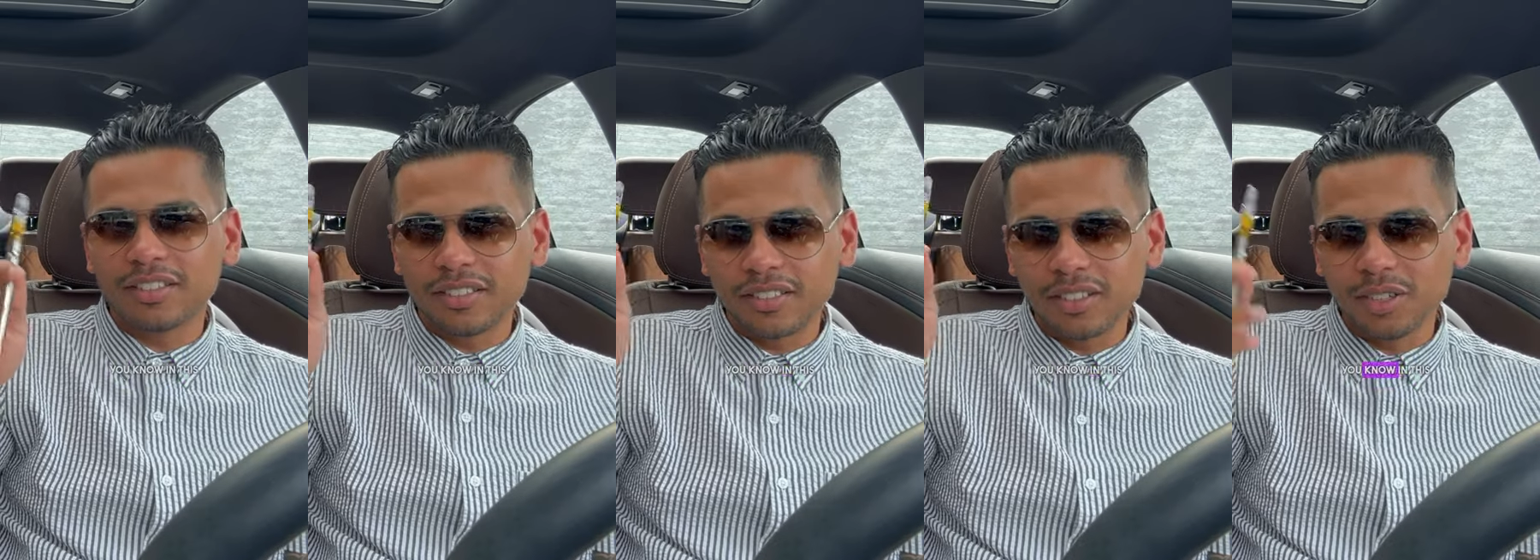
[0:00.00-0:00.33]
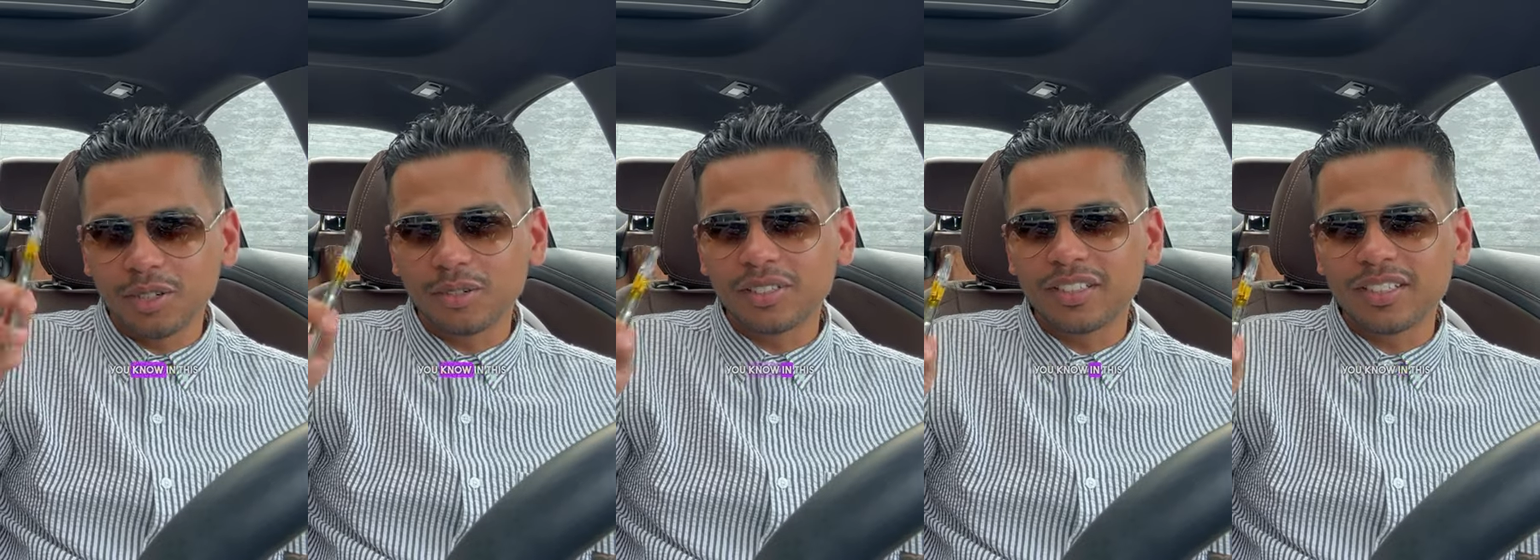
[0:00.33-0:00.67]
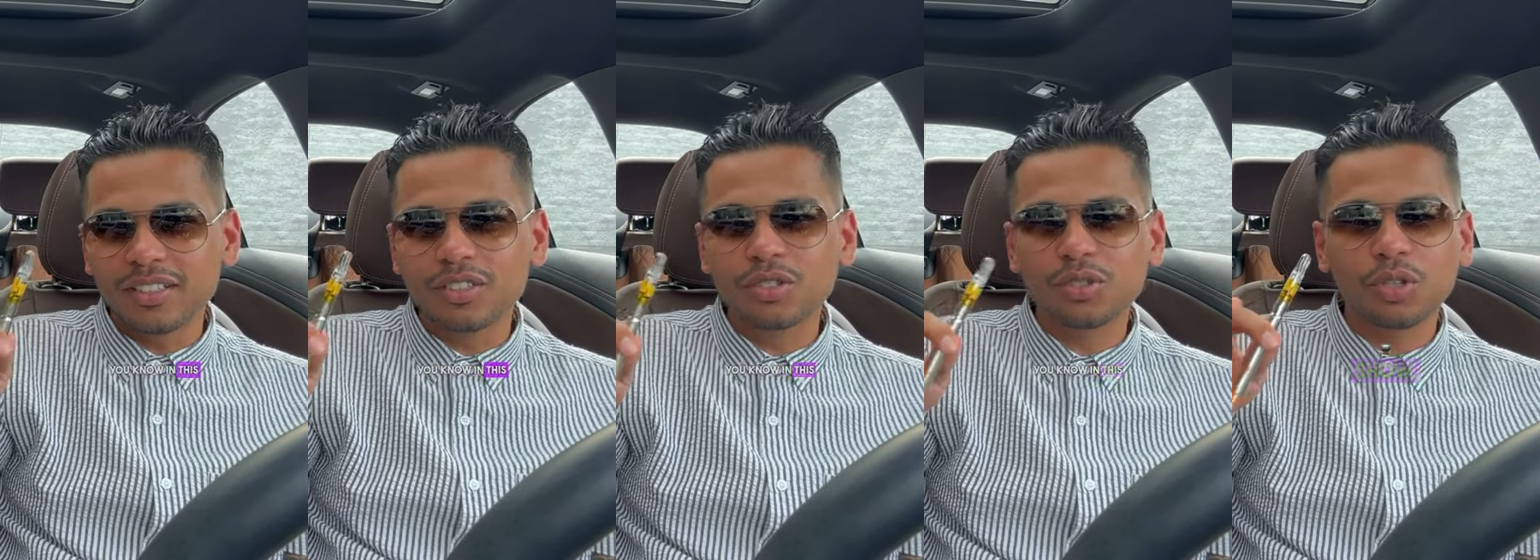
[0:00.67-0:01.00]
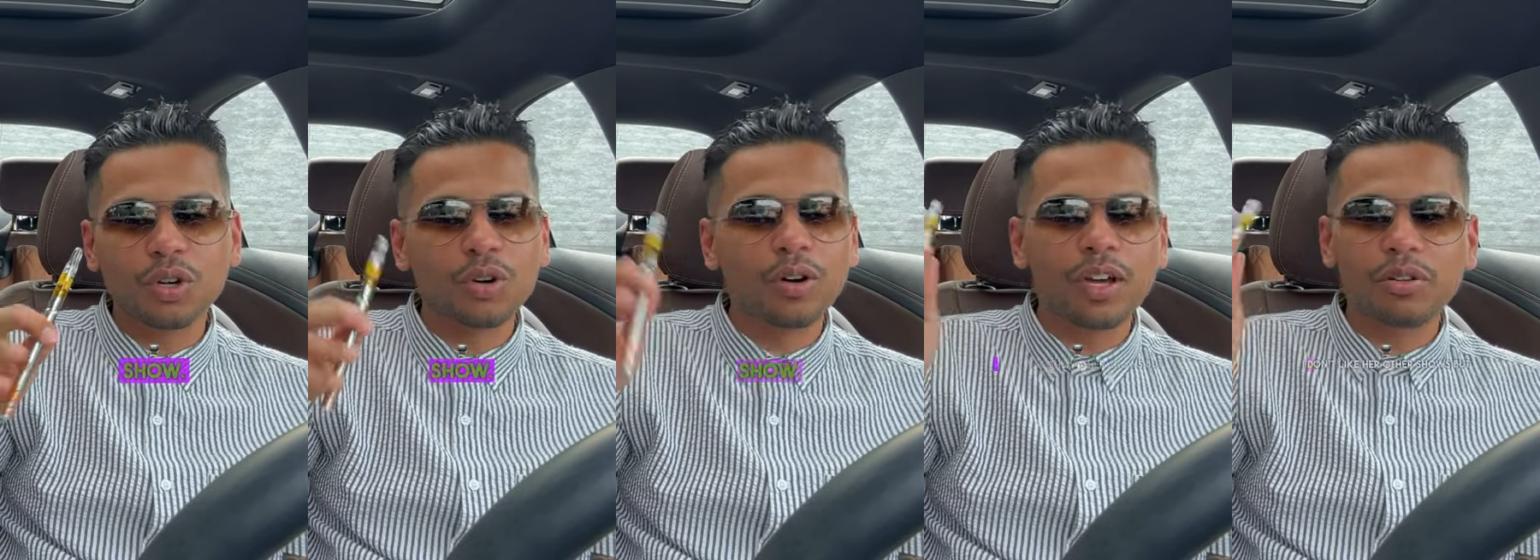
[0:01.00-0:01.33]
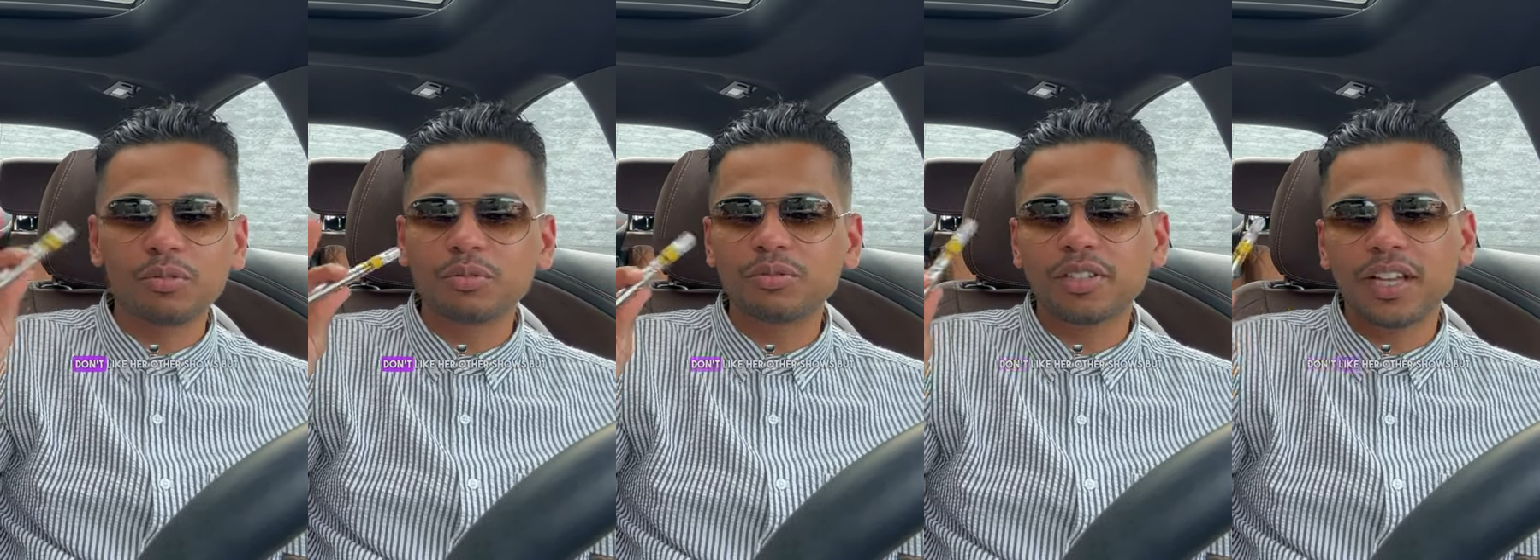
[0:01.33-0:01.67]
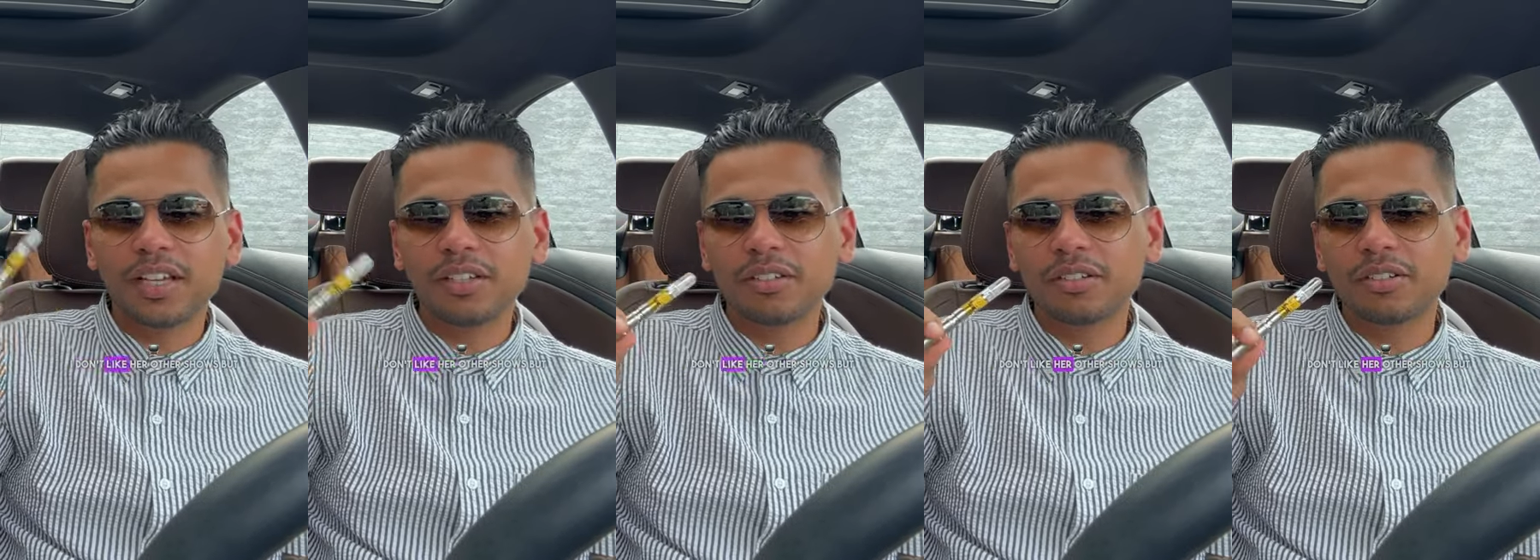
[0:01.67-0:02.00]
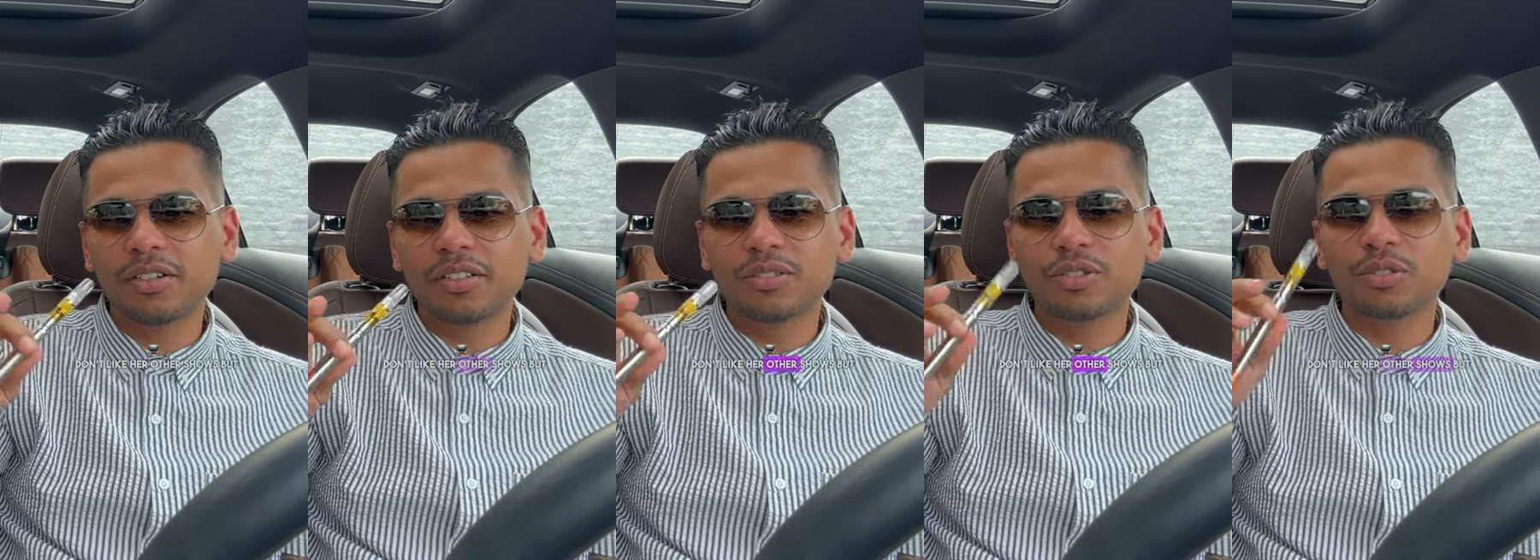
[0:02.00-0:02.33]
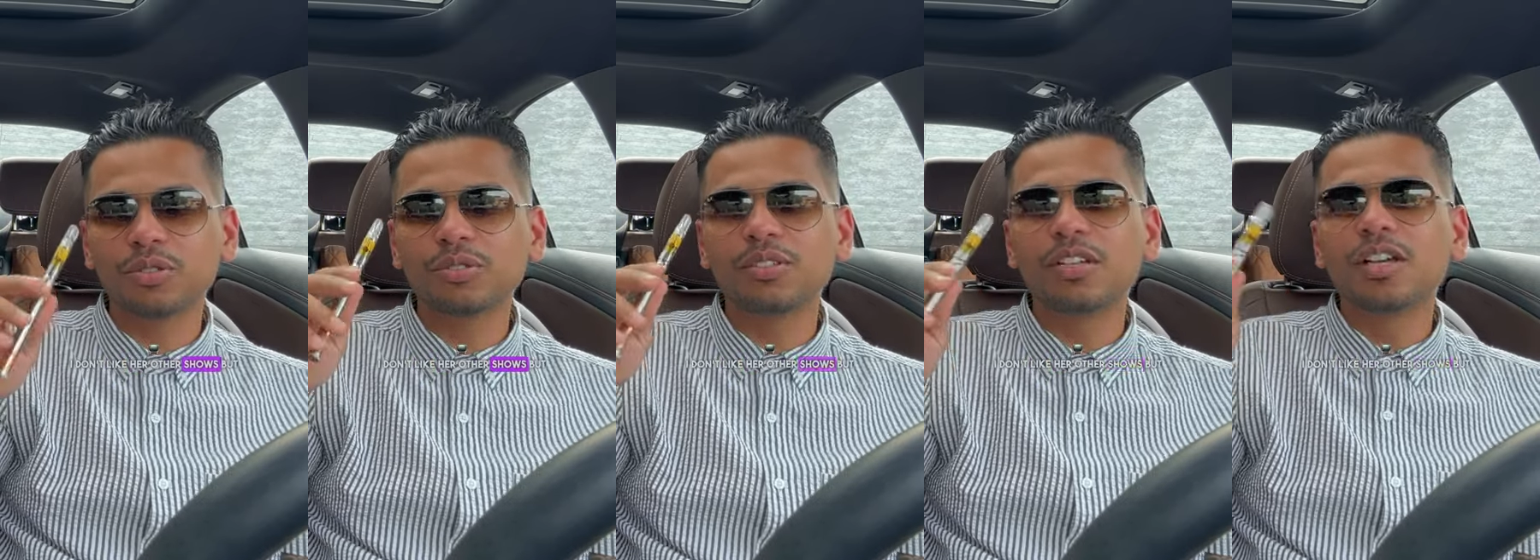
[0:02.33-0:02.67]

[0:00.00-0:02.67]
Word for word: you know, in this show. I don't like her other shows.